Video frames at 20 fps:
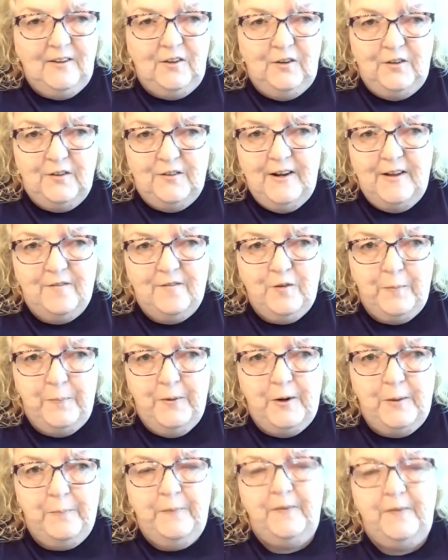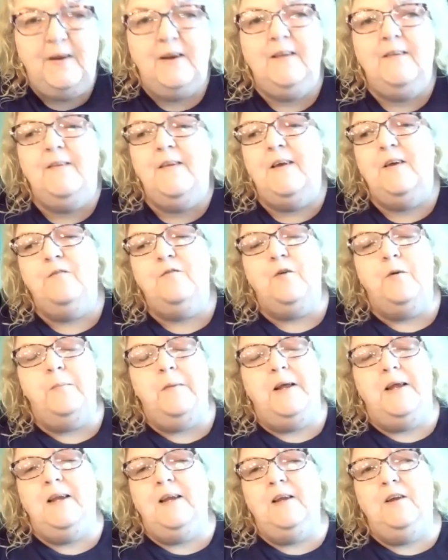you don't have to put up with anything from
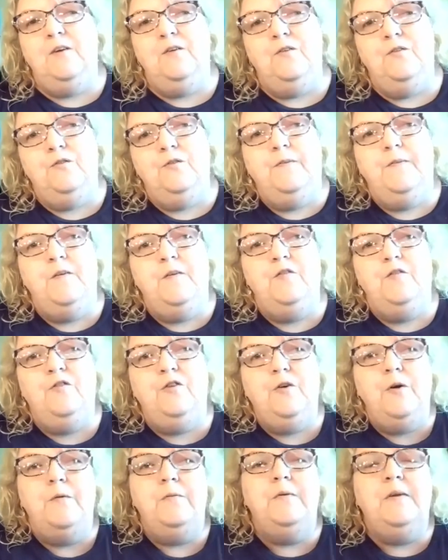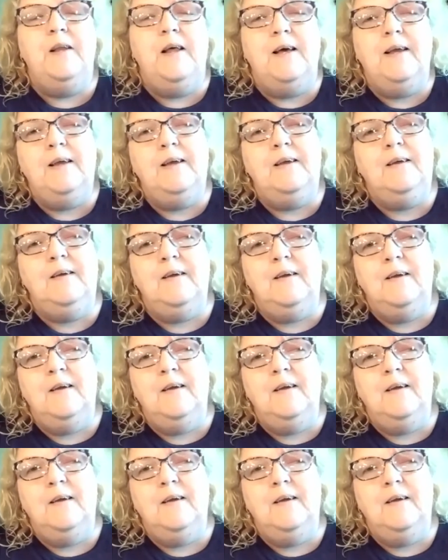any user that you don't like.